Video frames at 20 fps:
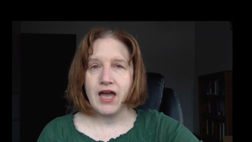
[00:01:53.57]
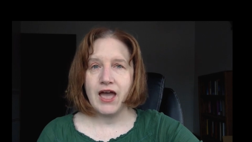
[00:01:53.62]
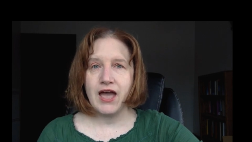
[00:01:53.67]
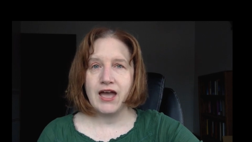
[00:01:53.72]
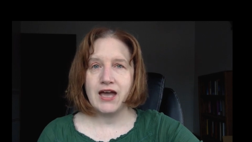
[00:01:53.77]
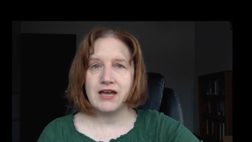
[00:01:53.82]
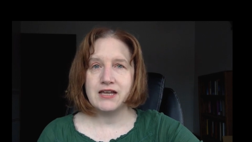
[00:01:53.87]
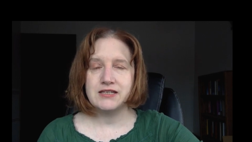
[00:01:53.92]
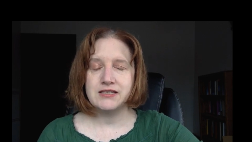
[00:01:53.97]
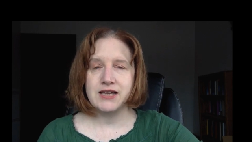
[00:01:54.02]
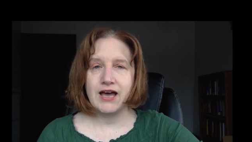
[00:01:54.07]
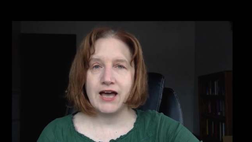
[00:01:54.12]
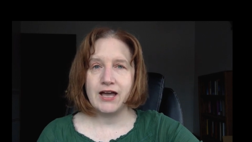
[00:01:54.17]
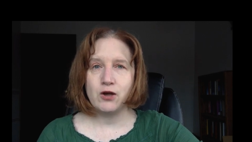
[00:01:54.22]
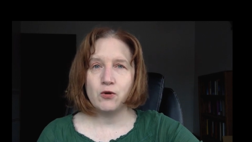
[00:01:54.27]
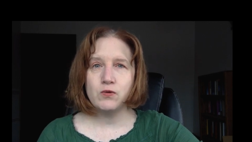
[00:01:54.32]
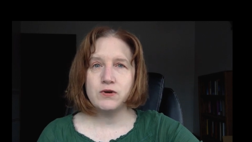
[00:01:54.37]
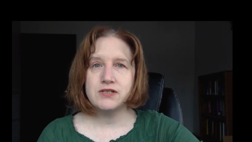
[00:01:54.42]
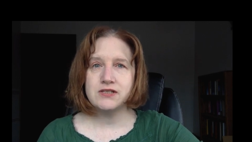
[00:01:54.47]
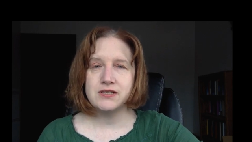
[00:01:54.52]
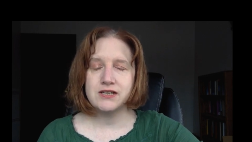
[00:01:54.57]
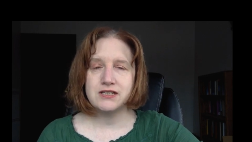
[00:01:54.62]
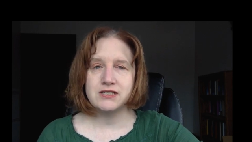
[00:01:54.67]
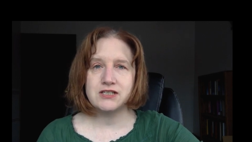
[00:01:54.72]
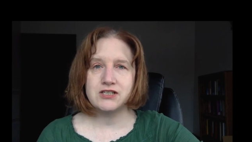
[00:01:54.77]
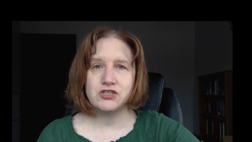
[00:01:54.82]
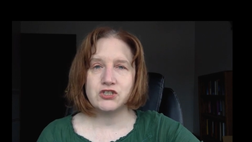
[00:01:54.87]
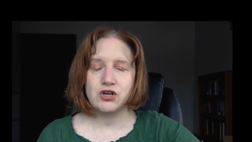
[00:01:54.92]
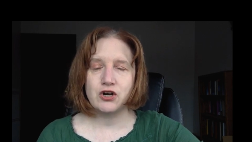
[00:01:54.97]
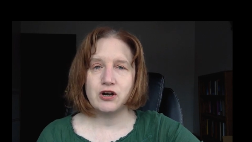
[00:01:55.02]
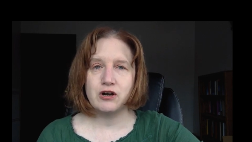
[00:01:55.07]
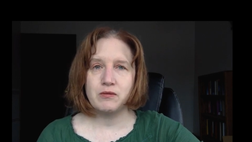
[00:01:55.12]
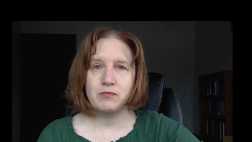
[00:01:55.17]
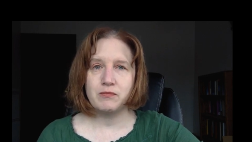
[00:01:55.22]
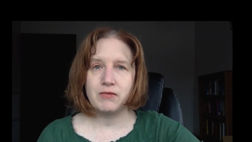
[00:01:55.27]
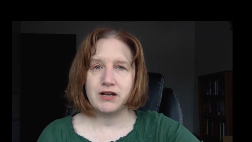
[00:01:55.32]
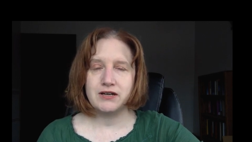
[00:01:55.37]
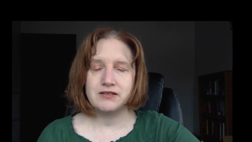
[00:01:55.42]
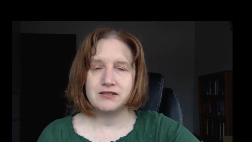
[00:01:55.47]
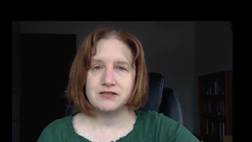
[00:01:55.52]
And I always like to
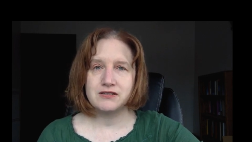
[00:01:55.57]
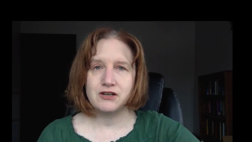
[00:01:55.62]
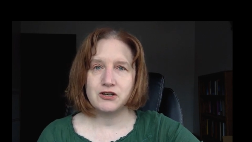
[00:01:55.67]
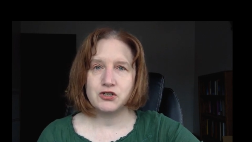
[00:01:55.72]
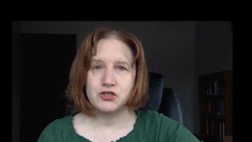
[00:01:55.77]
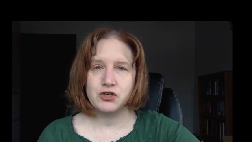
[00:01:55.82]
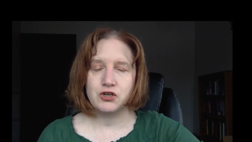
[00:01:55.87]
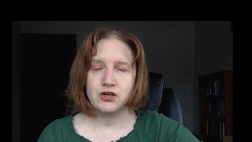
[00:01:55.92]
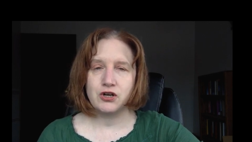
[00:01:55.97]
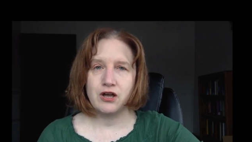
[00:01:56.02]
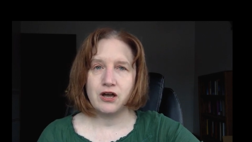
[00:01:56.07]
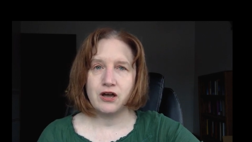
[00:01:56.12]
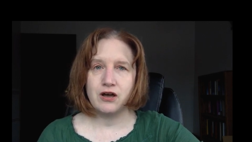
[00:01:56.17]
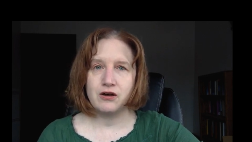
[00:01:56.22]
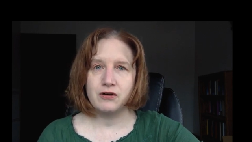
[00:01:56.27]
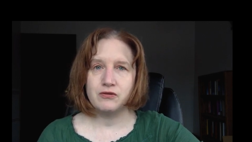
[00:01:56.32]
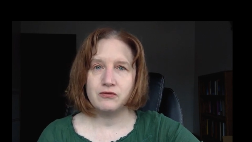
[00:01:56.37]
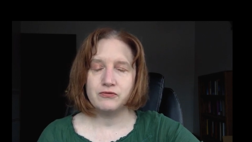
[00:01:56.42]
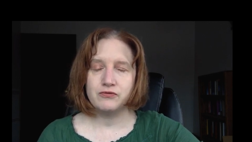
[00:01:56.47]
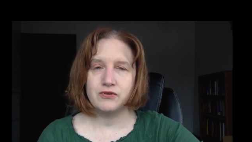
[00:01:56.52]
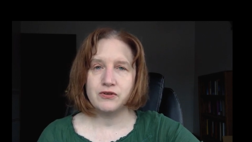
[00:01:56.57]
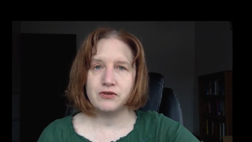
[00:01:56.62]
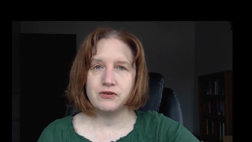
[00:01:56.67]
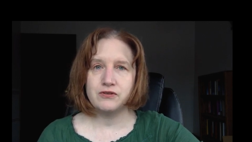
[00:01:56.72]
start my discussion of